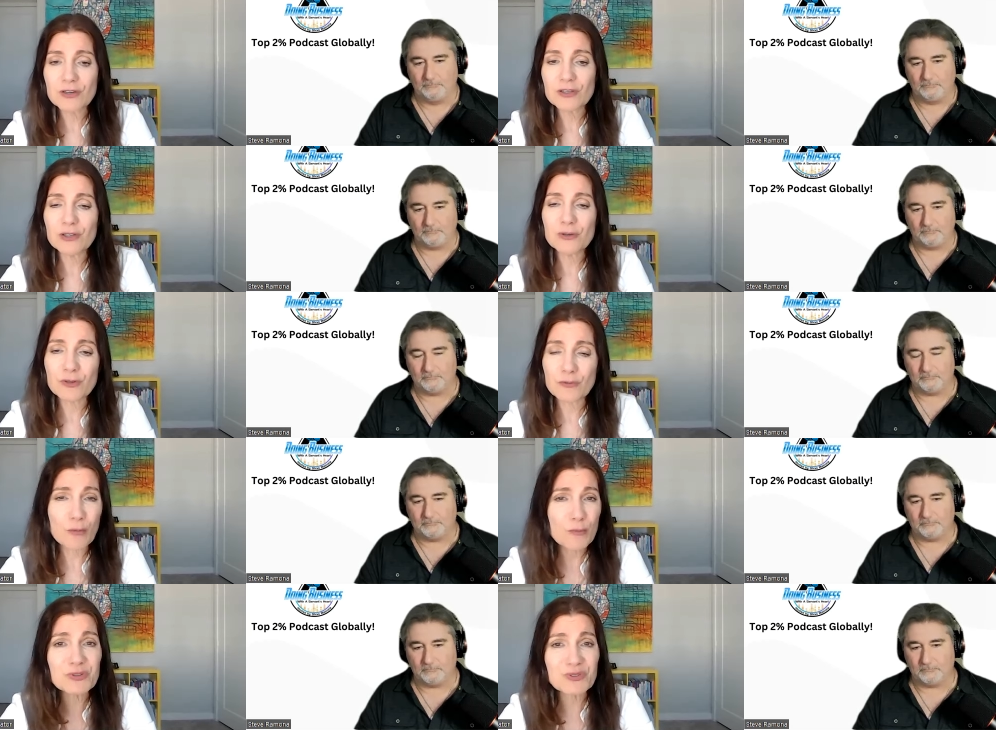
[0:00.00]
Speaker 1: they're you know they're
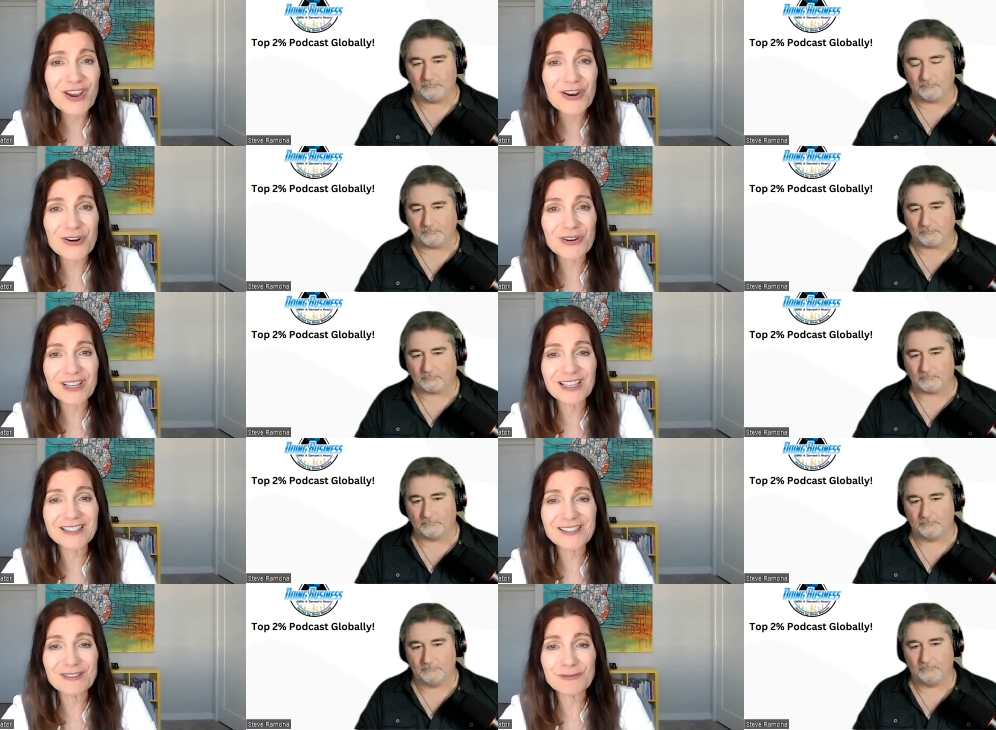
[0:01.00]
almost there,
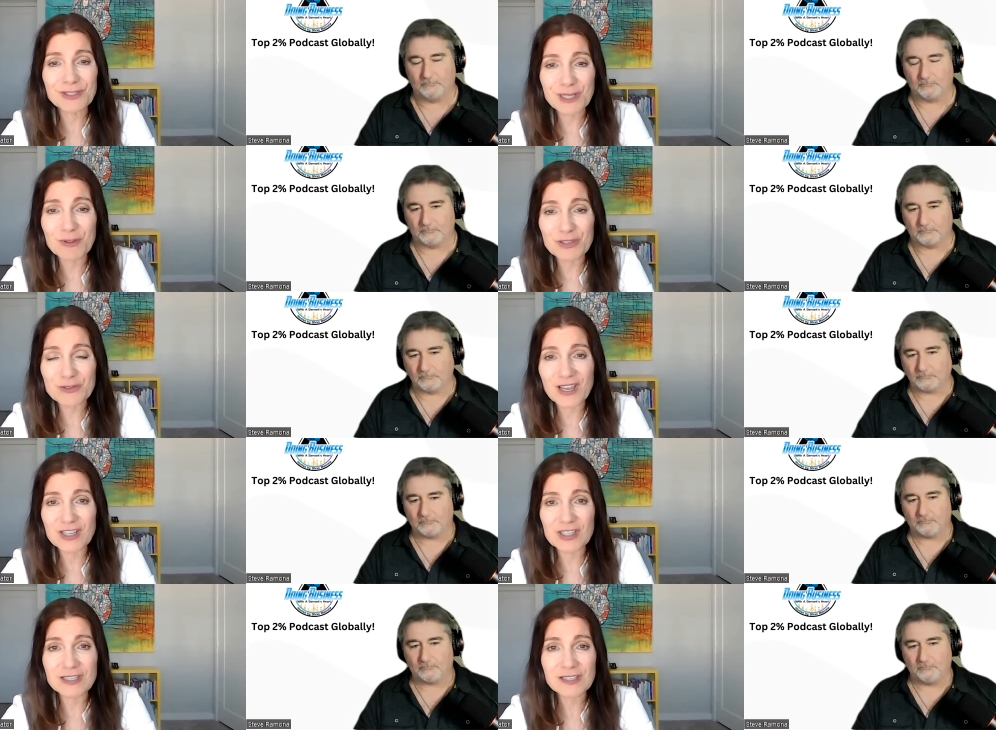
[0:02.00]
and in some of the
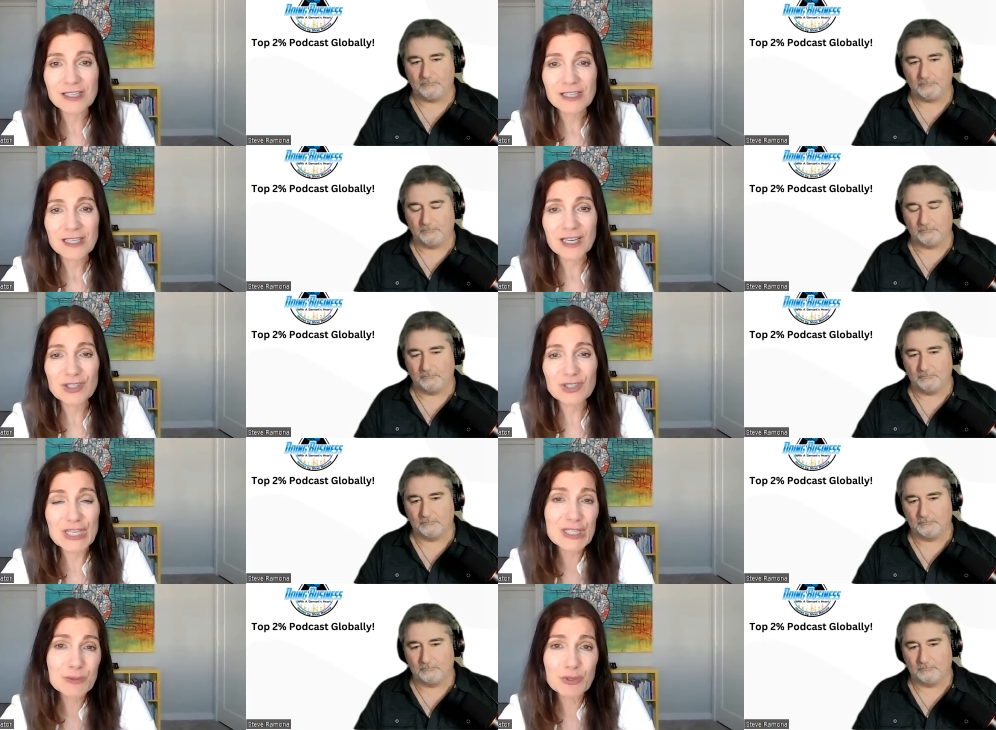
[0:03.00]
strategies, and it just
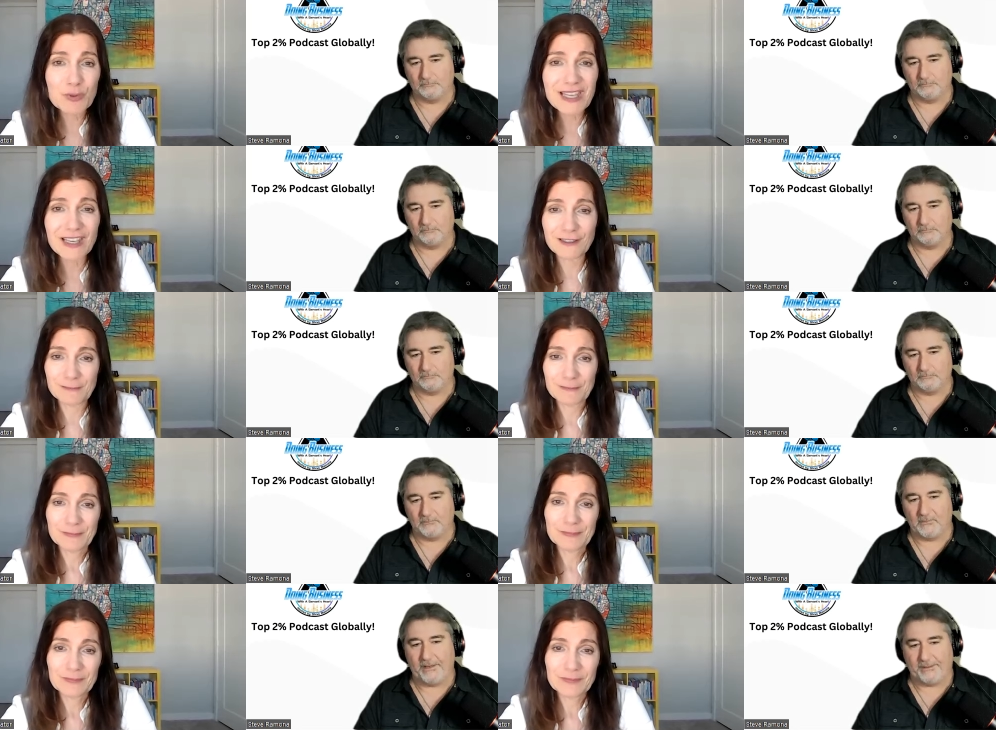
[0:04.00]
needs some tweaking.
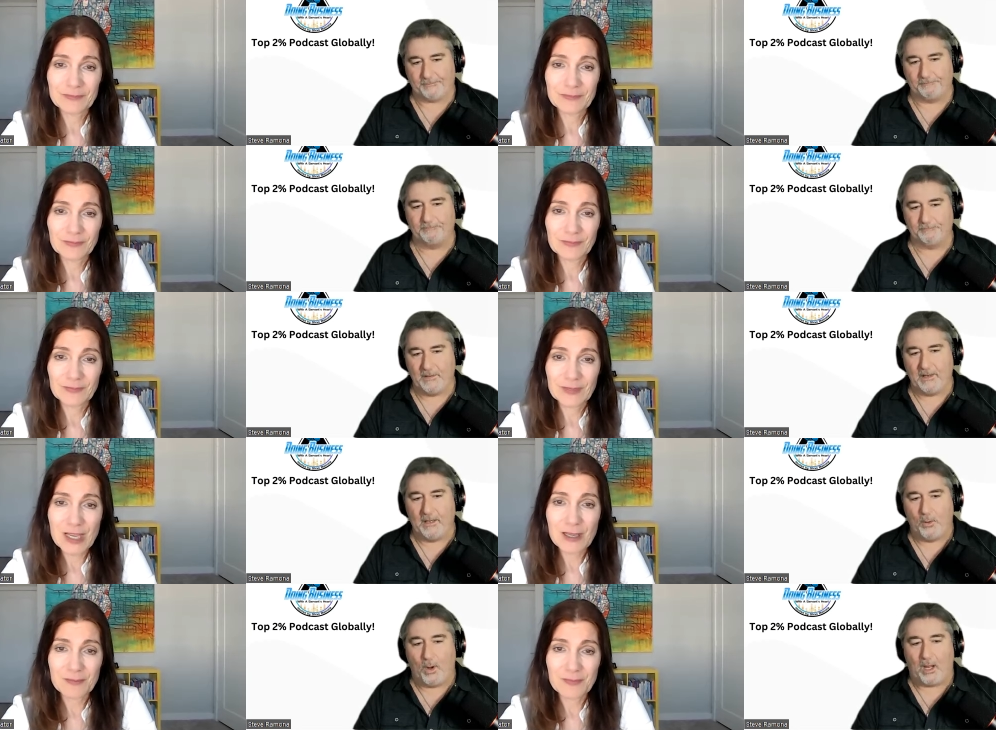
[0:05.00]
Yeah.
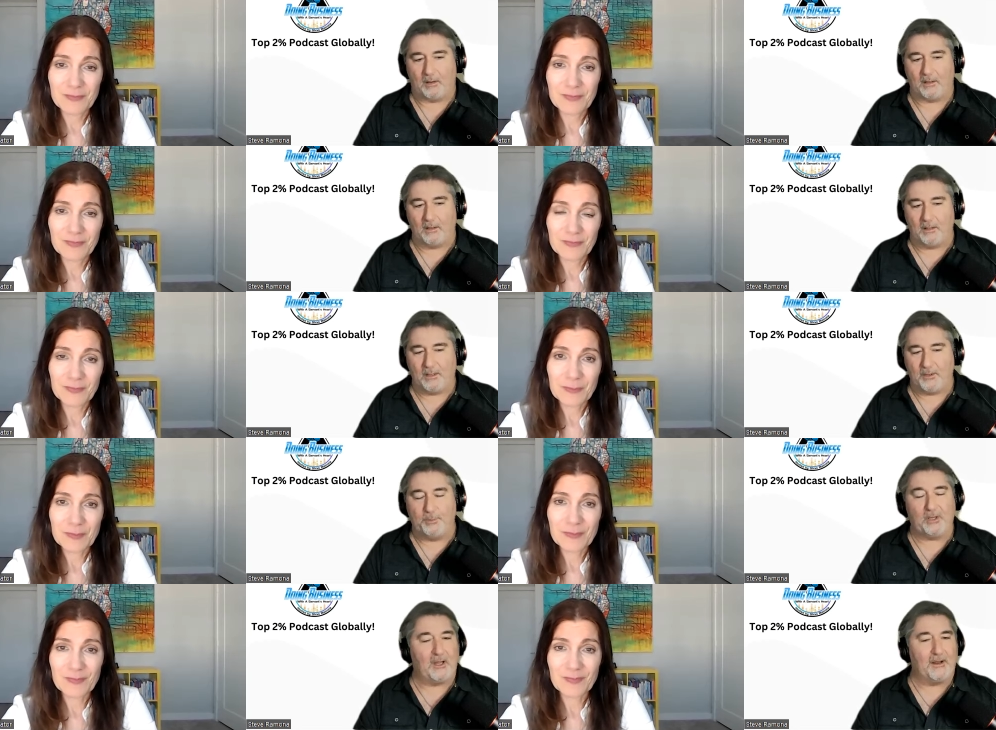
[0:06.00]
Yeah.
Speaker 2: Well, you
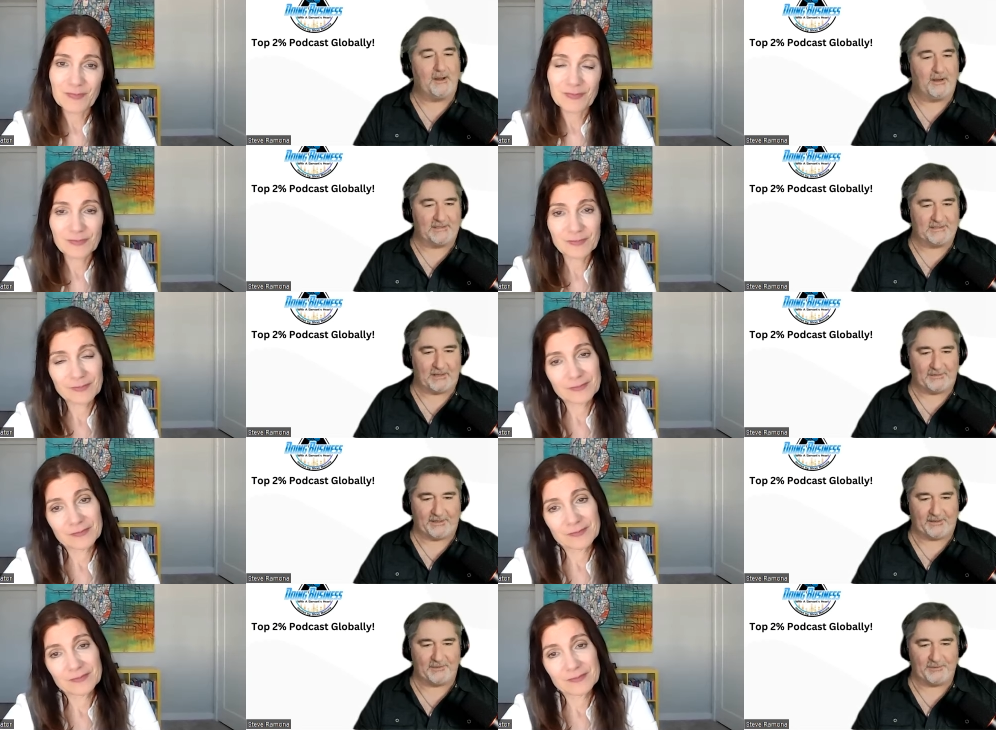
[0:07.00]
put a lot of nuggets out
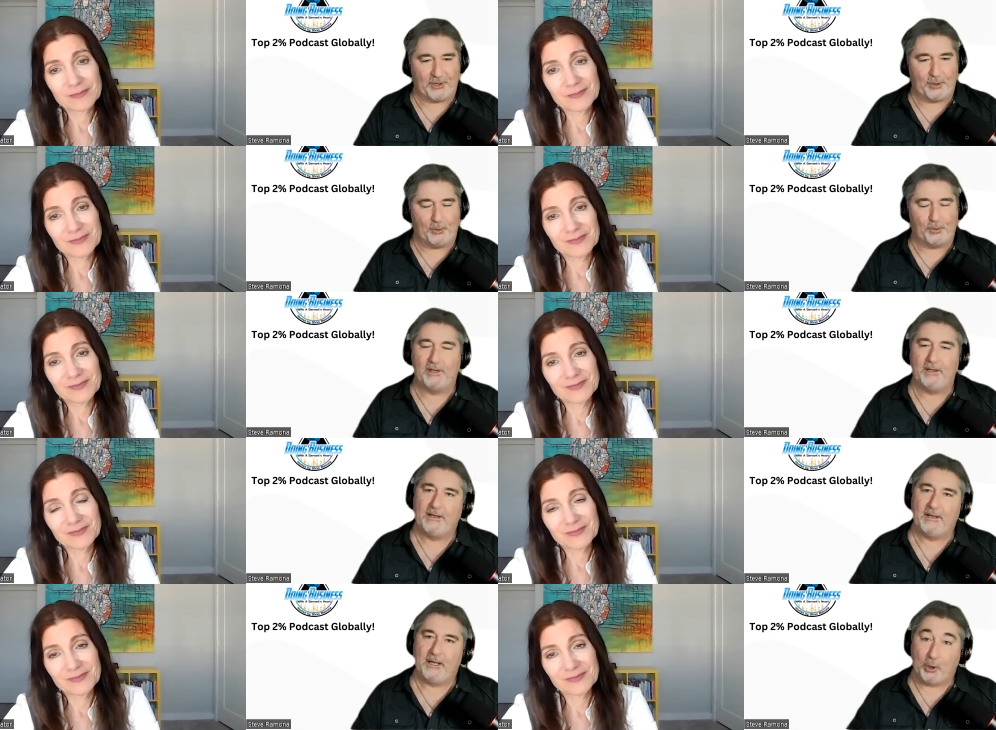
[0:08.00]
there, so
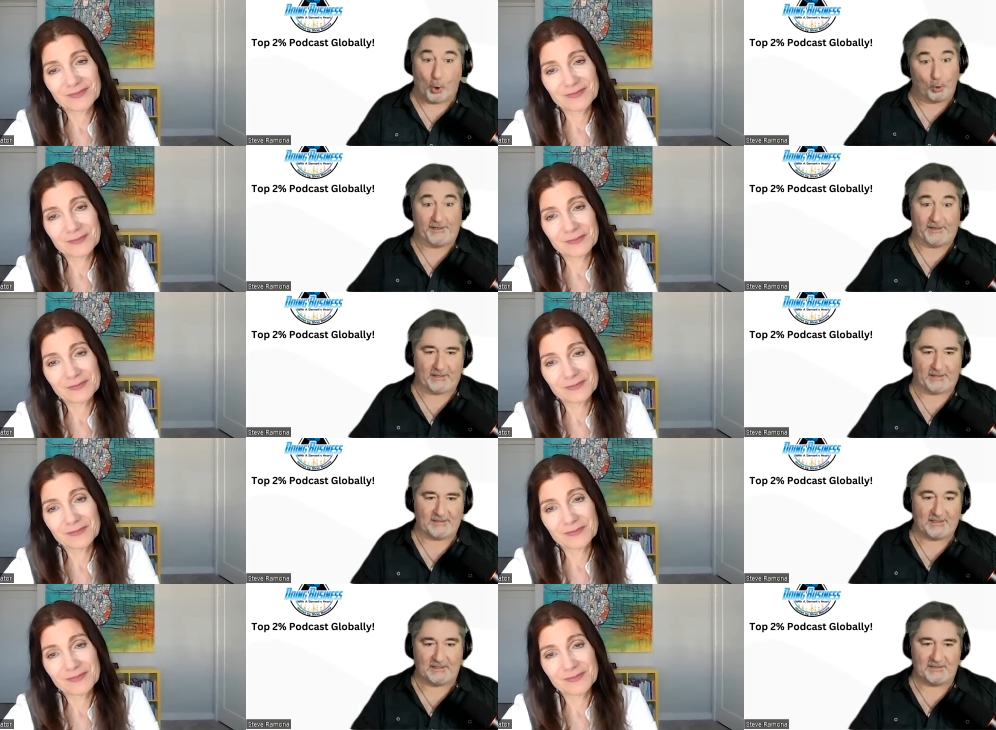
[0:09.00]
golden nuggets,
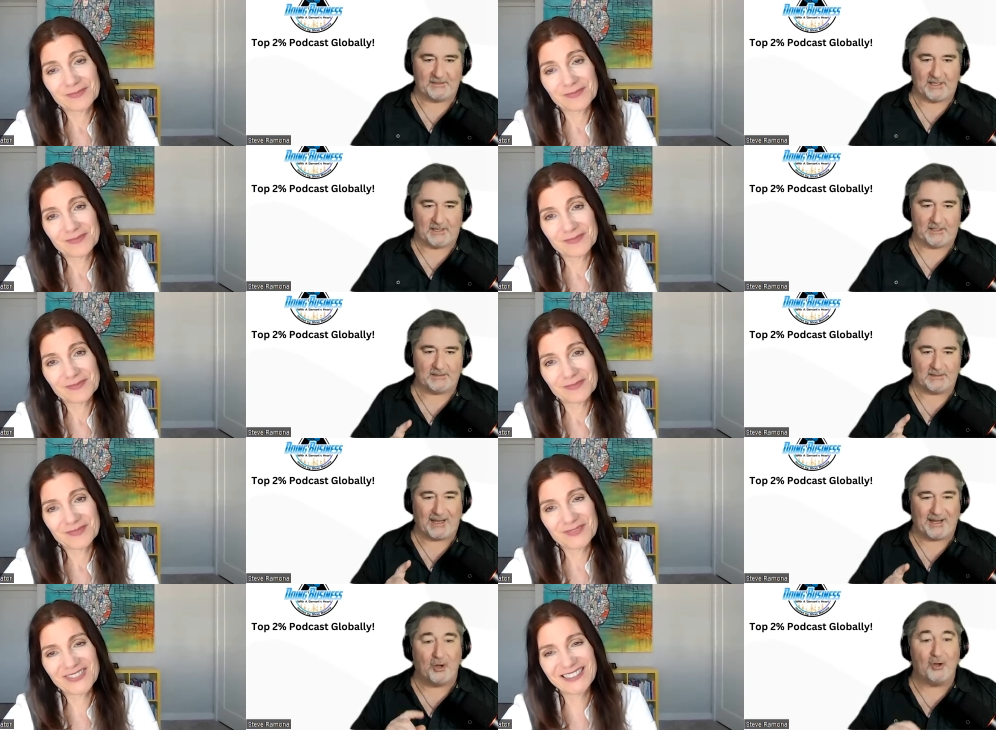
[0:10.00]
not just nuggets.
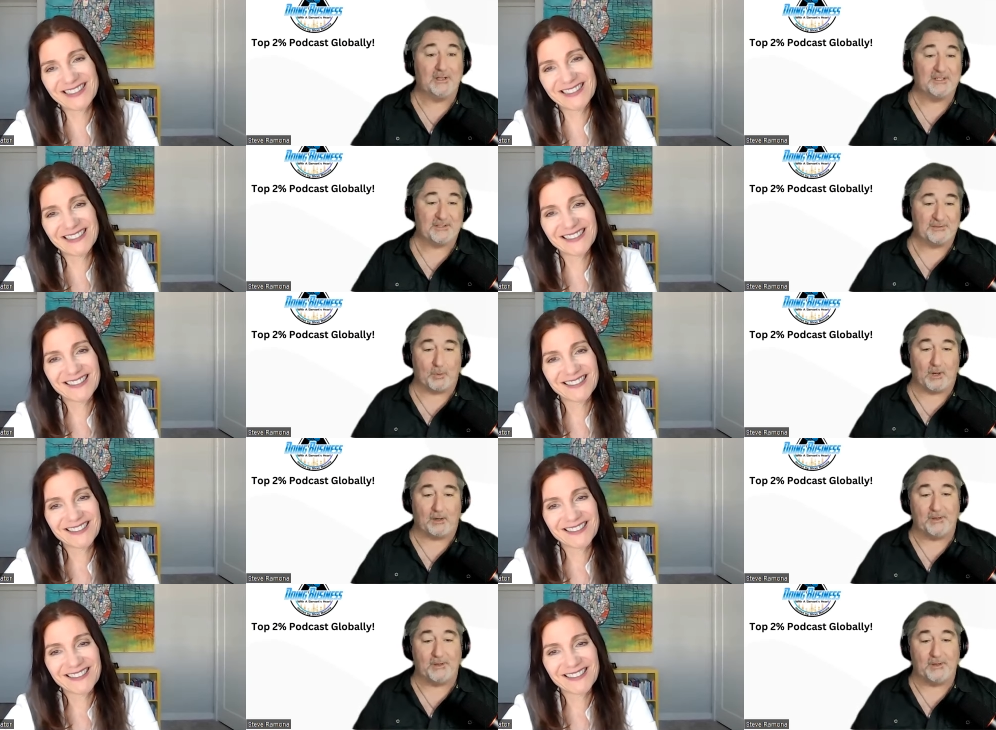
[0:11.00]
I know listeners will want to